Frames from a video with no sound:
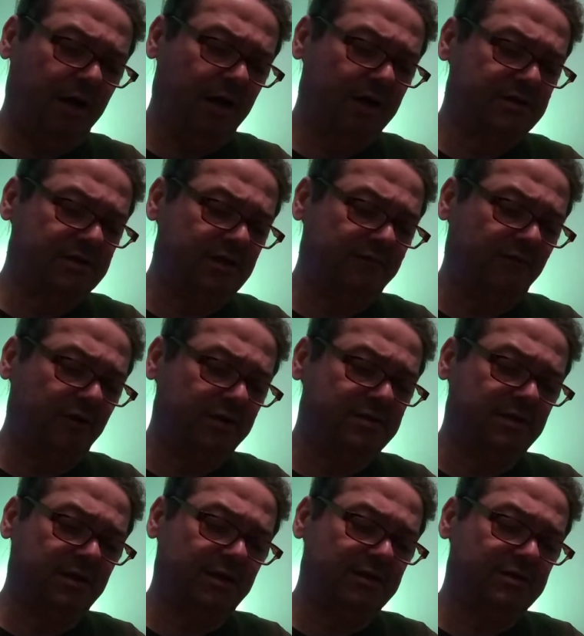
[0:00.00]
Steve
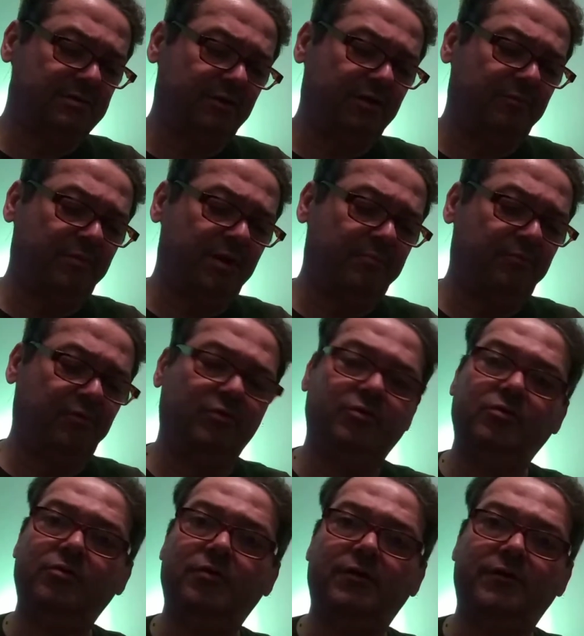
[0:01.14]
Goodson, and some other people
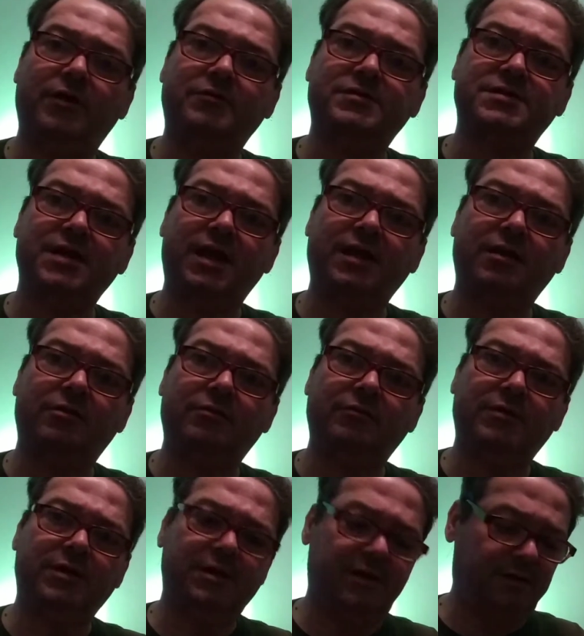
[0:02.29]
who had known Sandy through
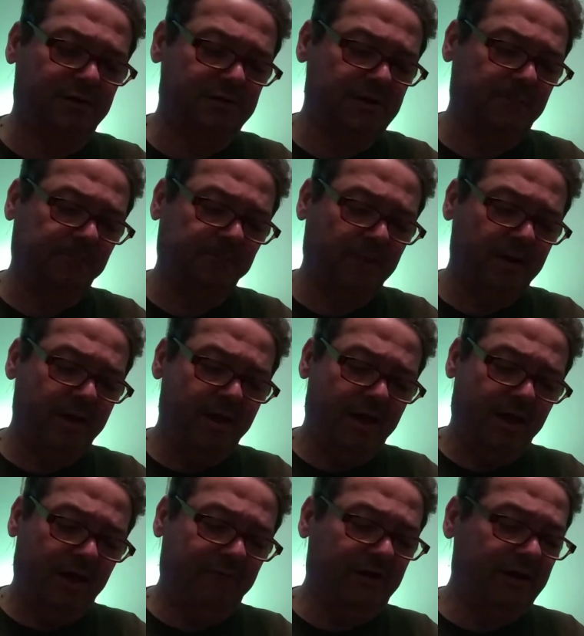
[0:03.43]
the years,
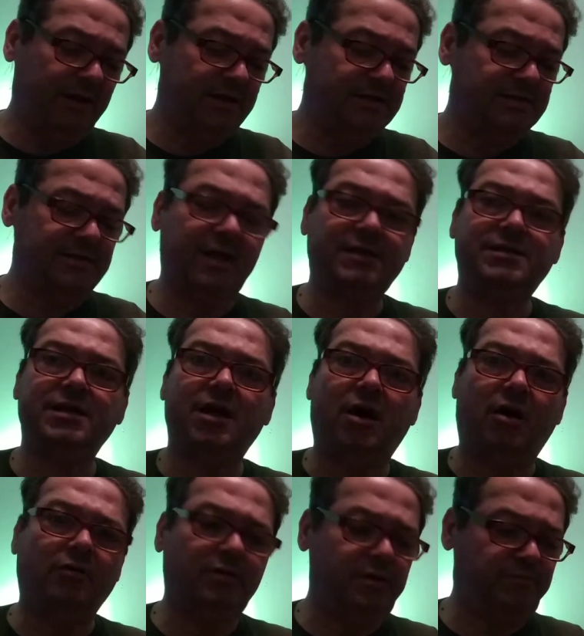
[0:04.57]
evidently Santee
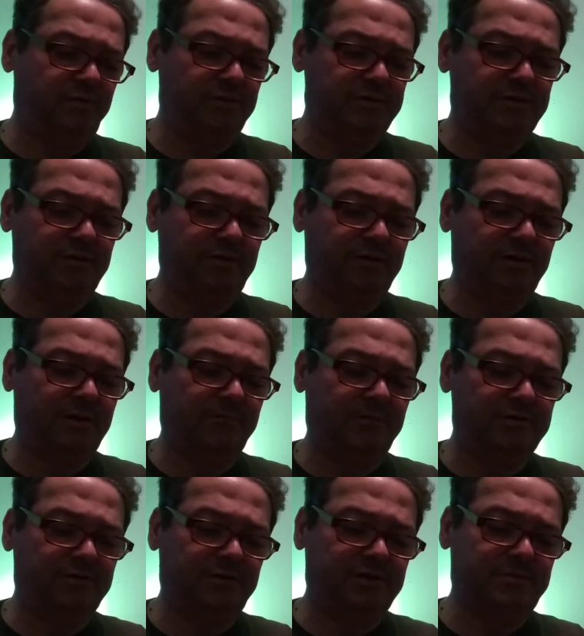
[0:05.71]
only put serial
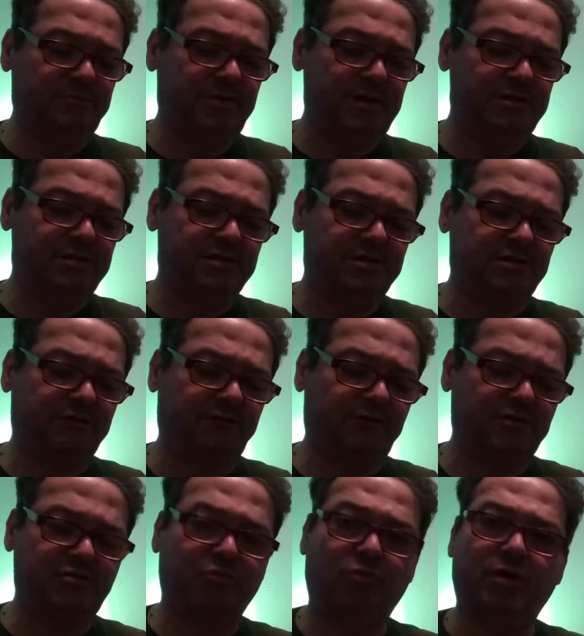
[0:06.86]
numbers on his pieces the
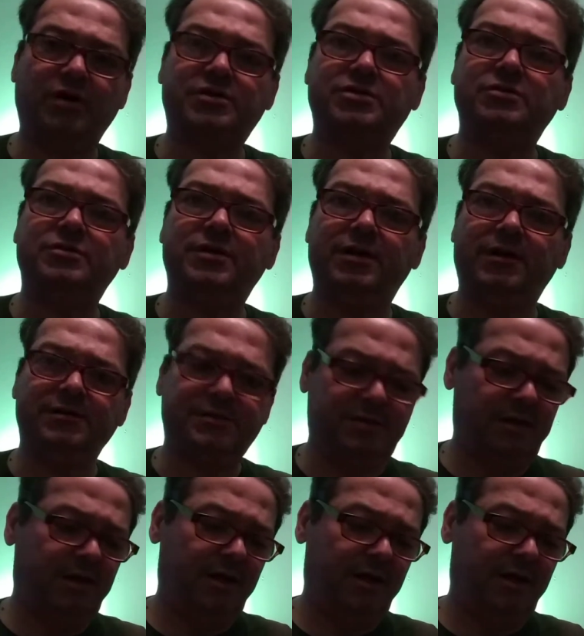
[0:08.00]
first 1 or 2 years